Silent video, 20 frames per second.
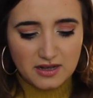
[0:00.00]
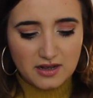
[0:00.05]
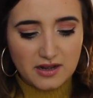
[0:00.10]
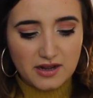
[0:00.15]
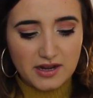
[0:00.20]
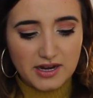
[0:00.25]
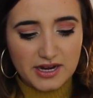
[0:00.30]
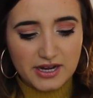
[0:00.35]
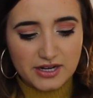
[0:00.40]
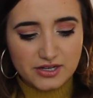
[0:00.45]

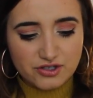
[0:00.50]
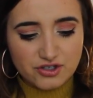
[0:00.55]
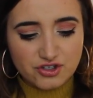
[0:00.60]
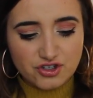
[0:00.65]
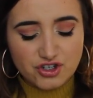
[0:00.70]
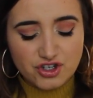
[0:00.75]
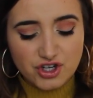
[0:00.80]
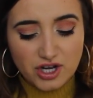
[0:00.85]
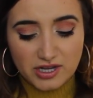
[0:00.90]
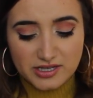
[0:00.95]
I
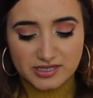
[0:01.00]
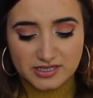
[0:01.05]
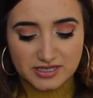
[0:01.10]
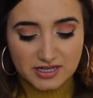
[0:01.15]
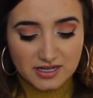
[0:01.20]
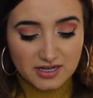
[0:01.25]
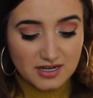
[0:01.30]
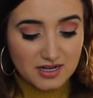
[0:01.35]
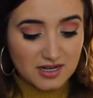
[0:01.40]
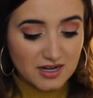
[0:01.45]

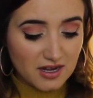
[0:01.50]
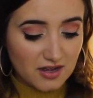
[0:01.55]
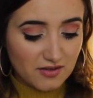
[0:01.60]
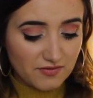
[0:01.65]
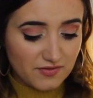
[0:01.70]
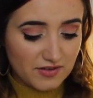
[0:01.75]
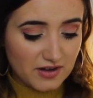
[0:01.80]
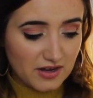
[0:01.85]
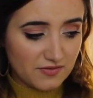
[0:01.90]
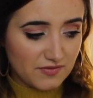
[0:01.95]
just
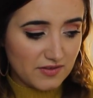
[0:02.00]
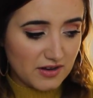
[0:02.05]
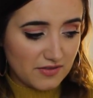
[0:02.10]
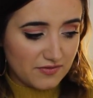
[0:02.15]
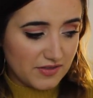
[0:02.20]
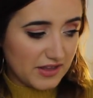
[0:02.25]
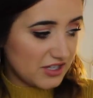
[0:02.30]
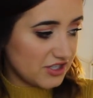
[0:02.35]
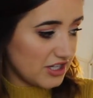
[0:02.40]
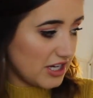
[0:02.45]
love, love,
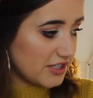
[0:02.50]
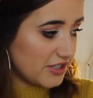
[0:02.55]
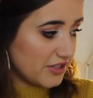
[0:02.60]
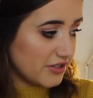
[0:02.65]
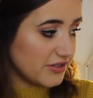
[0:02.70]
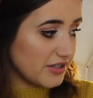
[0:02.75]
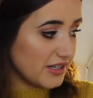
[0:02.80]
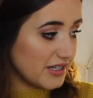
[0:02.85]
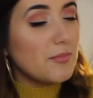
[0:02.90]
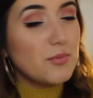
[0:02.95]
love their
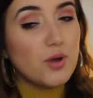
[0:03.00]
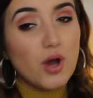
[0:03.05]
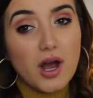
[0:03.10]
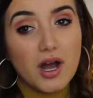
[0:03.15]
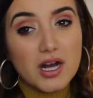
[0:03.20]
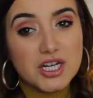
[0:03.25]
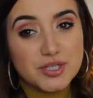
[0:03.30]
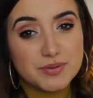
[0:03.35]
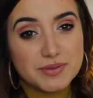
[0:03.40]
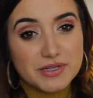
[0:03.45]
shadows. I'm not
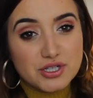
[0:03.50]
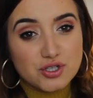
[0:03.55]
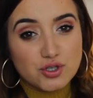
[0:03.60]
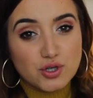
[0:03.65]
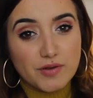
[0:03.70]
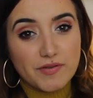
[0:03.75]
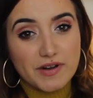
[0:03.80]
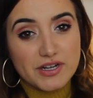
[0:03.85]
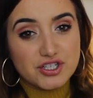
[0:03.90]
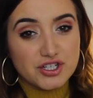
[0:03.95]
100%
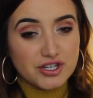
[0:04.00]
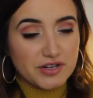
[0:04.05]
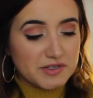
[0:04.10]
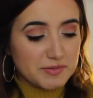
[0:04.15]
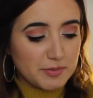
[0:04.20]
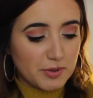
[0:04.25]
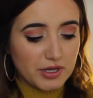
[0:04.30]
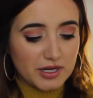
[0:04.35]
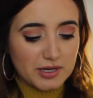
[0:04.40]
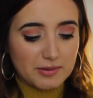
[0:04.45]
sure if I should have
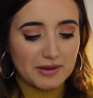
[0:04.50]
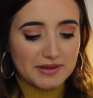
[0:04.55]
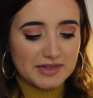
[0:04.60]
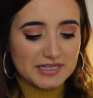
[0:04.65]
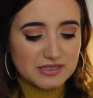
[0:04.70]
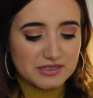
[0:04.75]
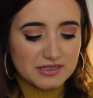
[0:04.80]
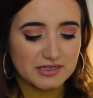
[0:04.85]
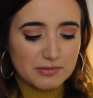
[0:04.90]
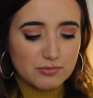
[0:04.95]
spoken about
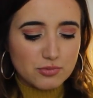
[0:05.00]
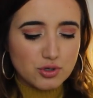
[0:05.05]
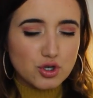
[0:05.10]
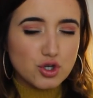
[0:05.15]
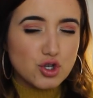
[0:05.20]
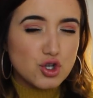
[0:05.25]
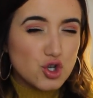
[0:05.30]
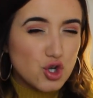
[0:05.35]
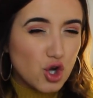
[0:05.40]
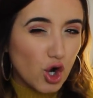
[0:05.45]
this because
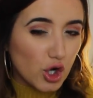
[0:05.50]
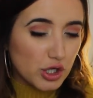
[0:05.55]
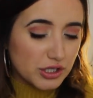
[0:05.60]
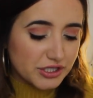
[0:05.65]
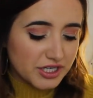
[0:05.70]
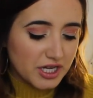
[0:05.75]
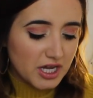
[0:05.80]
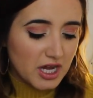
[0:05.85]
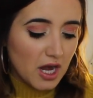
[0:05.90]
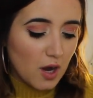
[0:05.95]
I'm
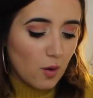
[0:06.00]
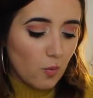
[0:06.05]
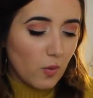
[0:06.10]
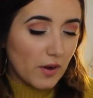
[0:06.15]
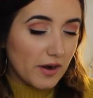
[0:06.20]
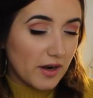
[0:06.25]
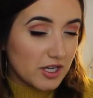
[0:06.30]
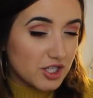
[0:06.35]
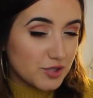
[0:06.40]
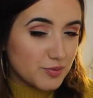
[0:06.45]
not
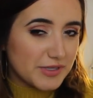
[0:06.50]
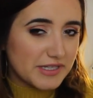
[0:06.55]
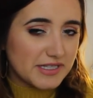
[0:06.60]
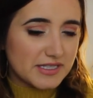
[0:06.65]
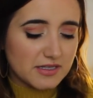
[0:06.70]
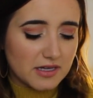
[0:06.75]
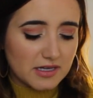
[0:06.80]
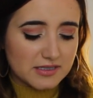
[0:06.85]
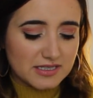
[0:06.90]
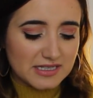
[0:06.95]
100%
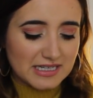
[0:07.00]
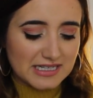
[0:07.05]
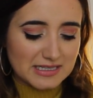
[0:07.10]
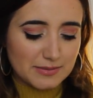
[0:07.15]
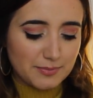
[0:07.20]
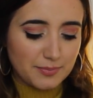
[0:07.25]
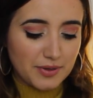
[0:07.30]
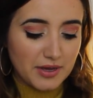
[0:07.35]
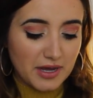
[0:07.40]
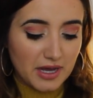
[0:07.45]
certain it's
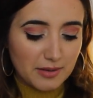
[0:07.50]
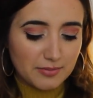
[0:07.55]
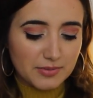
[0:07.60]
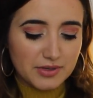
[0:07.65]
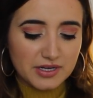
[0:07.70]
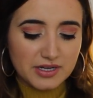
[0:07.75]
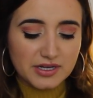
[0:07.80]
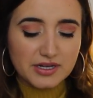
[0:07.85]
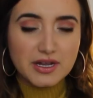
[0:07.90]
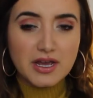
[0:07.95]
a
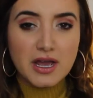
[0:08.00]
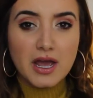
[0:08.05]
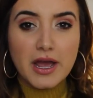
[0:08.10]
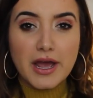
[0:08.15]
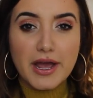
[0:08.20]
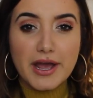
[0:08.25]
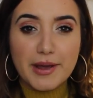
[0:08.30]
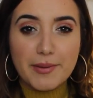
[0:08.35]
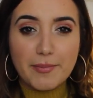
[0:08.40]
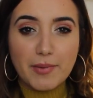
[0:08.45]
permanent
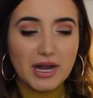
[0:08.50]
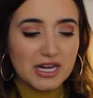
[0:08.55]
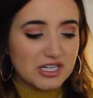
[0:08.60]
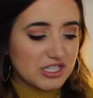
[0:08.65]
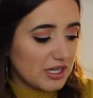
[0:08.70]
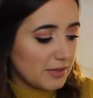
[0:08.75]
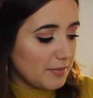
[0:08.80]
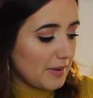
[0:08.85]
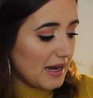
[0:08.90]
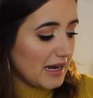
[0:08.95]

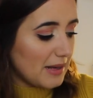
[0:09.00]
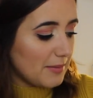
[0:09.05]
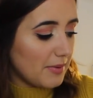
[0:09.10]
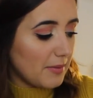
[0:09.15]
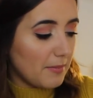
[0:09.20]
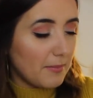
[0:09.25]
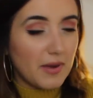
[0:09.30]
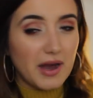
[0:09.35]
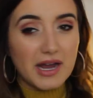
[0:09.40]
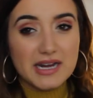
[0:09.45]
eyeshadow palette,
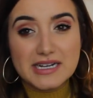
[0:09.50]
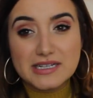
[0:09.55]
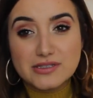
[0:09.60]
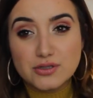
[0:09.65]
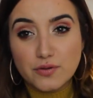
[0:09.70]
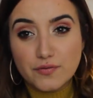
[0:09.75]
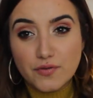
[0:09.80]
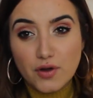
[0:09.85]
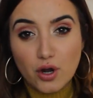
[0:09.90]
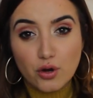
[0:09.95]
but mine
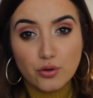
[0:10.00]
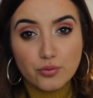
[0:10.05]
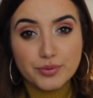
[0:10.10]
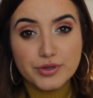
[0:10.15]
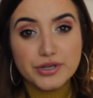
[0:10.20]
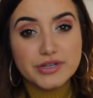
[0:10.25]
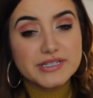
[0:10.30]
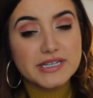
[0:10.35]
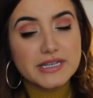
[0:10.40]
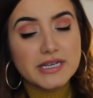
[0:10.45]
is off Cult
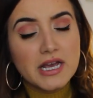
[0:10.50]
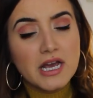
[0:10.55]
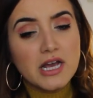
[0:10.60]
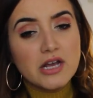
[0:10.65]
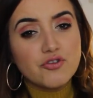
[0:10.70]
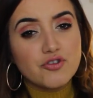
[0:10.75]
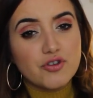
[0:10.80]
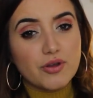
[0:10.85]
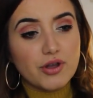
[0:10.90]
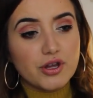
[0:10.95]
Beauty,
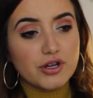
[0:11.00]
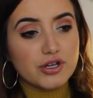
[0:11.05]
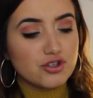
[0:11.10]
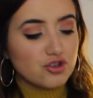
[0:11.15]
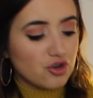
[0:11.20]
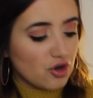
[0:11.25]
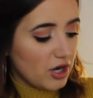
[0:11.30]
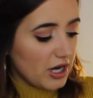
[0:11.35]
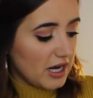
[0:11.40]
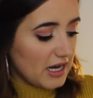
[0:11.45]
so I'm going
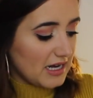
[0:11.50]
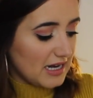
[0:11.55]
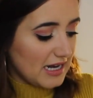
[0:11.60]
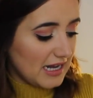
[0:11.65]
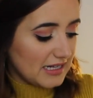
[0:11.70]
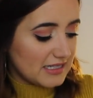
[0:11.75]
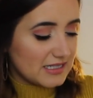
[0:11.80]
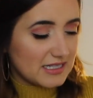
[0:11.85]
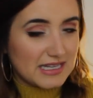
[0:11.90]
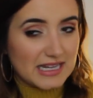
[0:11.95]
to try and
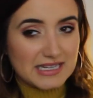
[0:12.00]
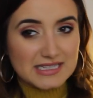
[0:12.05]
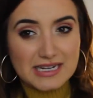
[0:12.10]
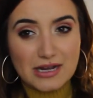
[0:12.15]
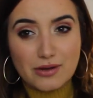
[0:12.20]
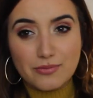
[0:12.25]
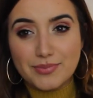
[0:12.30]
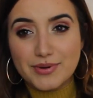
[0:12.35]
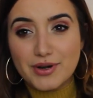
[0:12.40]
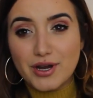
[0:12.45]
link to that
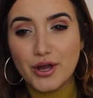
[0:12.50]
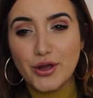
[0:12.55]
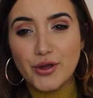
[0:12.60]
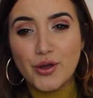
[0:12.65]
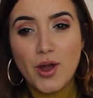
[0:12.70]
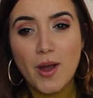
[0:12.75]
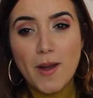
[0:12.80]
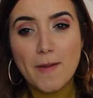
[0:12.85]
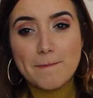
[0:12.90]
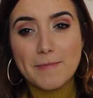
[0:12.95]
down
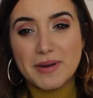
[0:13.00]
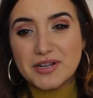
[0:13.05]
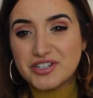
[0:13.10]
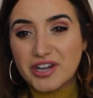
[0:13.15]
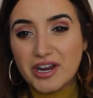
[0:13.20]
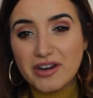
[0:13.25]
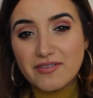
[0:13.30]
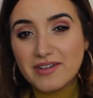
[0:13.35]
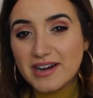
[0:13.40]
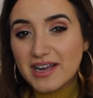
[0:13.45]
below. But
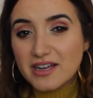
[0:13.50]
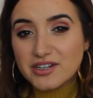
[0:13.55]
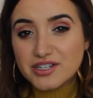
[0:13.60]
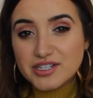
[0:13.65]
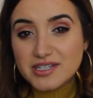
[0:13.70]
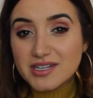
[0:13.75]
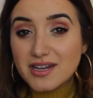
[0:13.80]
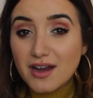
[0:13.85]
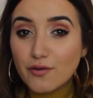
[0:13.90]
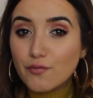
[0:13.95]
generally I
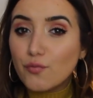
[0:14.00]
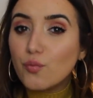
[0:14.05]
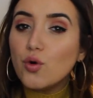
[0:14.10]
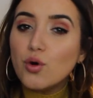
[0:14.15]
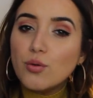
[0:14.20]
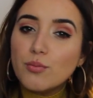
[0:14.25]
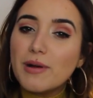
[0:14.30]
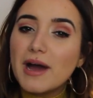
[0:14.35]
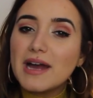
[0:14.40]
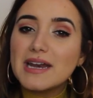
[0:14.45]
just love
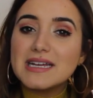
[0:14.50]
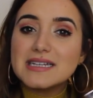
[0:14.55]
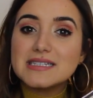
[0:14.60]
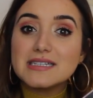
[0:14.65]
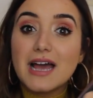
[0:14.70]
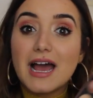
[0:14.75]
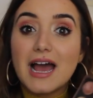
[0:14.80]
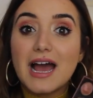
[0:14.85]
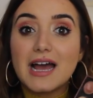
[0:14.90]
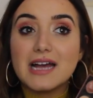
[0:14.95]
warm
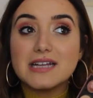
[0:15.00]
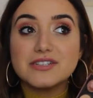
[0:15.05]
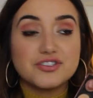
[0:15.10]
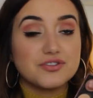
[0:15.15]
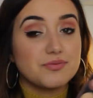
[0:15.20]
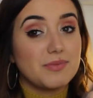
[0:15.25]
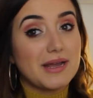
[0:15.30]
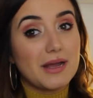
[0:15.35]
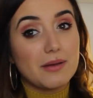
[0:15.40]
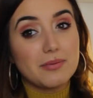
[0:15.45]
palettes, and
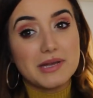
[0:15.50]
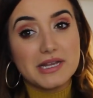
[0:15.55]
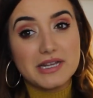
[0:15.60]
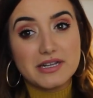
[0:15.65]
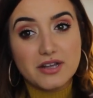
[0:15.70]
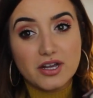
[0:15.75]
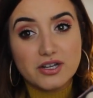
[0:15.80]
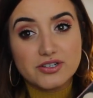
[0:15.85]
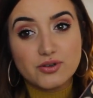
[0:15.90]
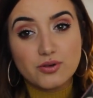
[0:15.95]
the Makeup
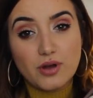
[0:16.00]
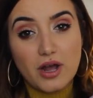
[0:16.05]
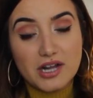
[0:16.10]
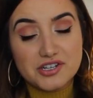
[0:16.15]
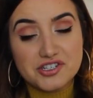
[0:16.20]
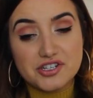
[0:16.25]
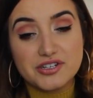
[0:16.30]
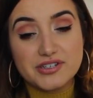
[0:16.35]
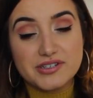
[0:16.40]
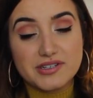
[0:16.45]
Geek
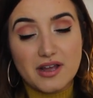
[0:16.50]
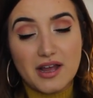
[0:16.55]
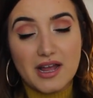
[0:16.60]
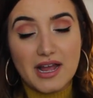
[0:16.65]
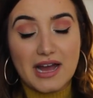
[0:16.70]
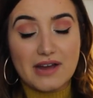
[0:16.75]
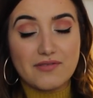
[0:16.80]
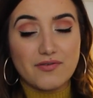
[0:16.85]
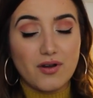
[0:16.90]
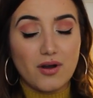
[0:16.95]
eyeshadows that I
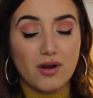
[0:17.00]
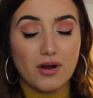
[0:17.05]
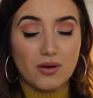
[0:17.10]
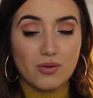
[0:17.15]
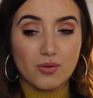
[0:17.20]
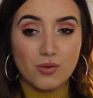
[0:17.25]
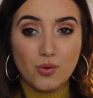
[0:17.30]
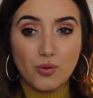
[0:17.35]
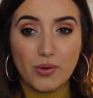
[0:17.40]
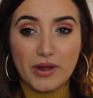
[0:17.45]
have are
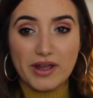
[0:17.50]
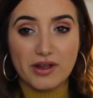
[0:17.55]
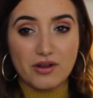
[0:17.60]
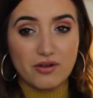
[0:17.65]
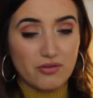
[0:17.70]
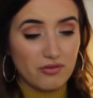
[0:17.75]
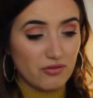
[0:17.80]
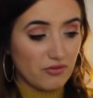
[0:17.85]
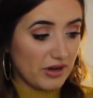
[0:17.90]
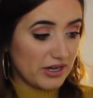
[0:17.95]
all
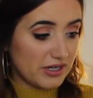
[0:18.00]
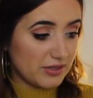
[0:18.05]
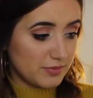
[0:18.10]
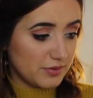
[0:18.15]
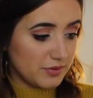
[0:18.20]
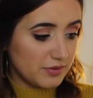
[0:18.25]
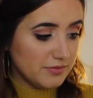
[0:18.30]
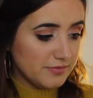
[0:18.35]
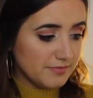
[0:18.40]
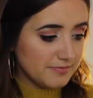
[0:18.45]

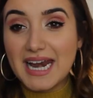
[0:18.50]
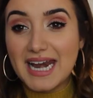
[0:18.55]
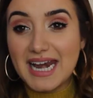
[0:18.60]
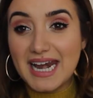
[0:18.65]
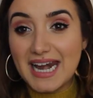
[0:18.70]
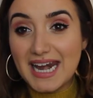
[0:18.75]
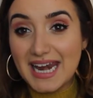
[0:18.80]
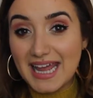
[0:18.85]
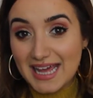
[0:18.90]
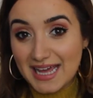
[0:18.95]
incredible.
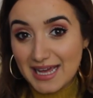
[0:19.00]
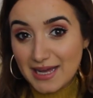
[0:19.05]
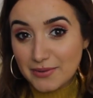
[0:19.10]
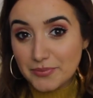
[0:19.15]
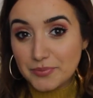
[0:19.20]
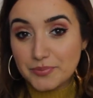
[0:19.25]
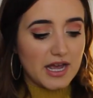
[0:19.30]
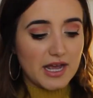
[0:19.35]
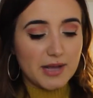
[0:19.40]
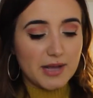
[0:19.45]
Lit.